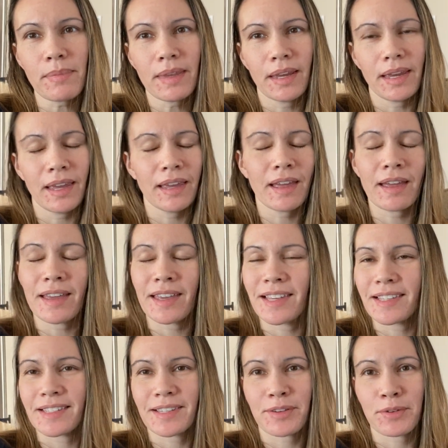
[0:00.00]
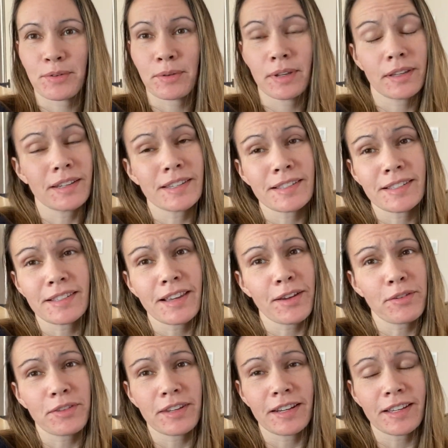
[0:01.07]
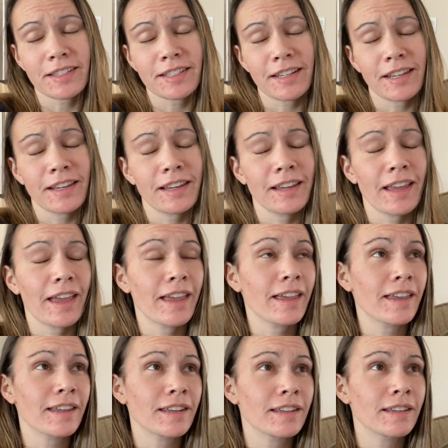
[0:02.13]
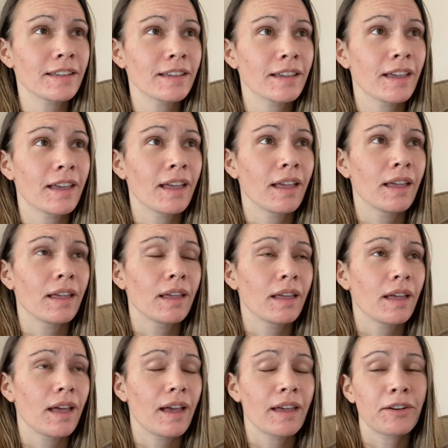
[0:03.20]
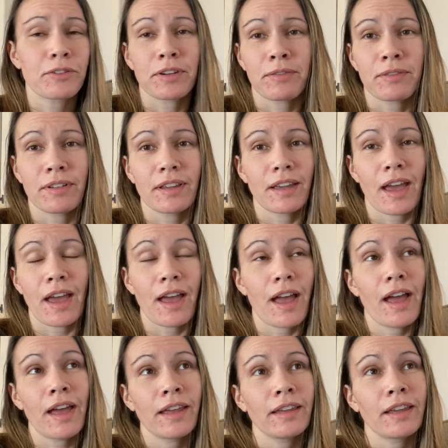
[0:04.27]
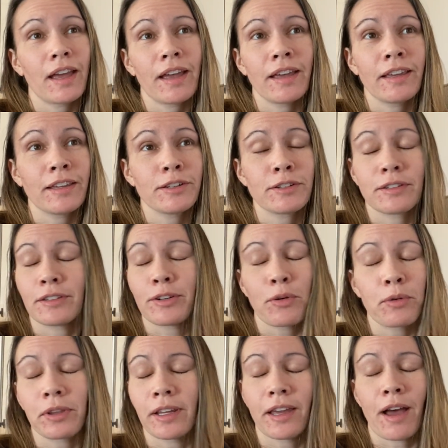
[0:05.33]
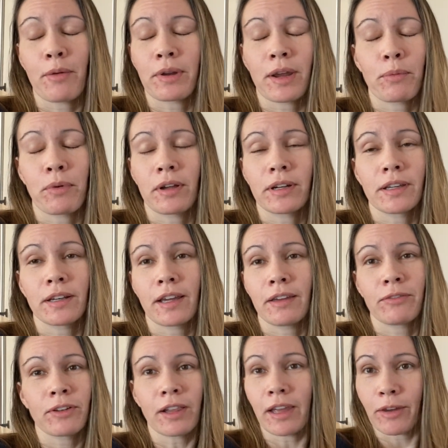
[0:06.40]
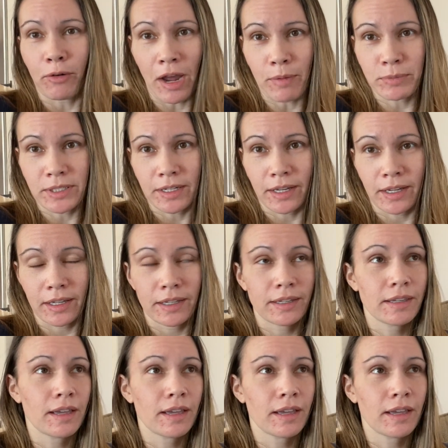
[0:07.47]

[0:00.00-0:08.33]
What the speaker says: Hey guys, so it is now the next day, and I totally got what I wanted. I feel like crap today.